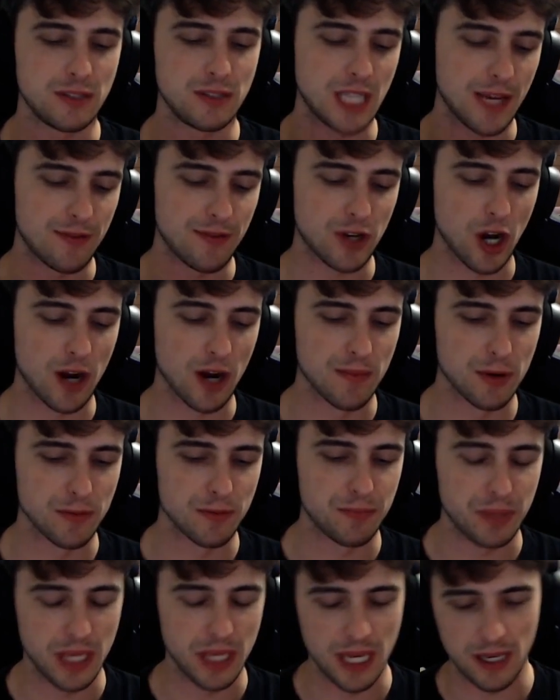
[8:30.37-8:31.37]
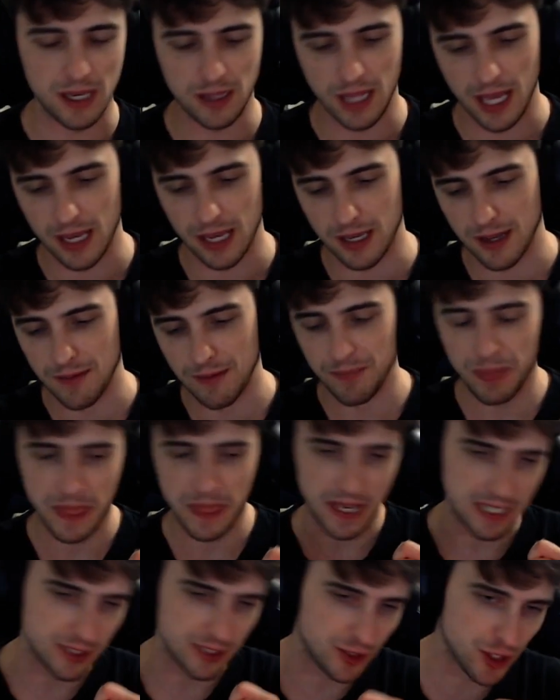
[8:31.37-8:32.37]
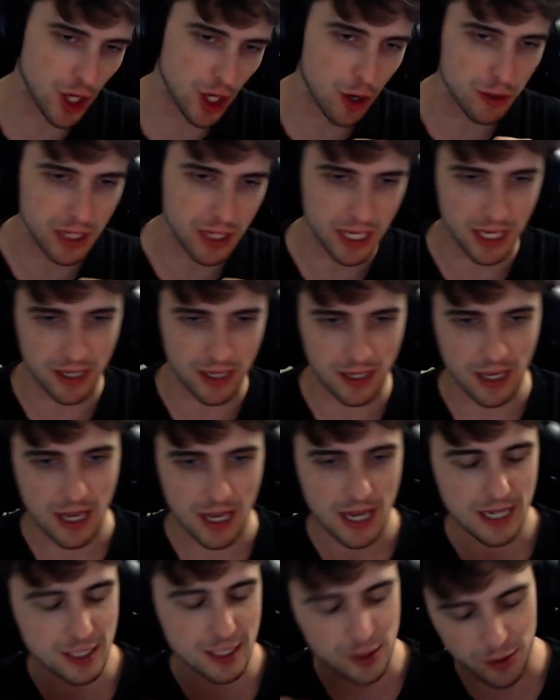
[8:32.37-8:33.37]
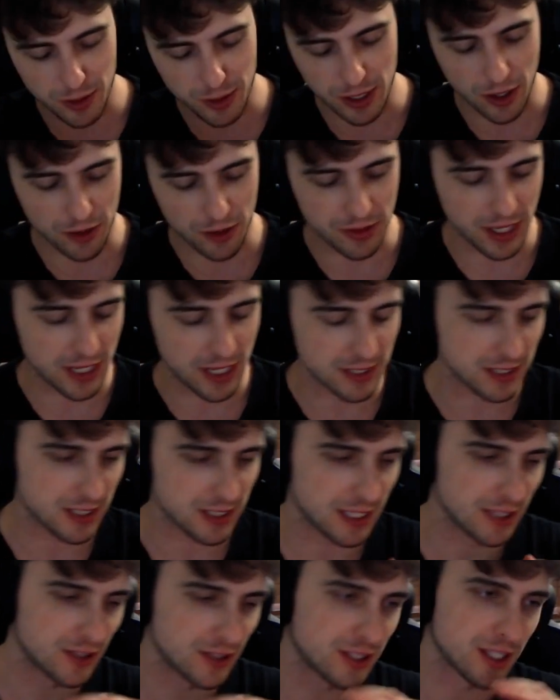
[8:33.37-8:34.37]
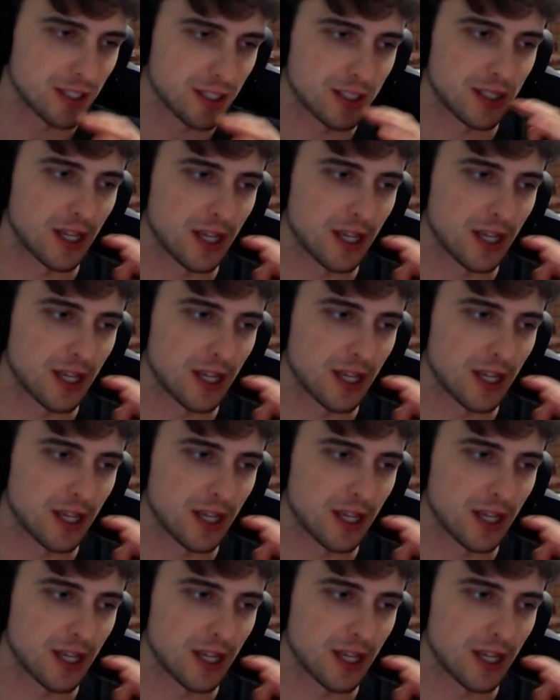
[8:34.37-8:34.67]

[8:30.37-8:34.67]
David Harbour being like he's joking, he's doing all this, he's just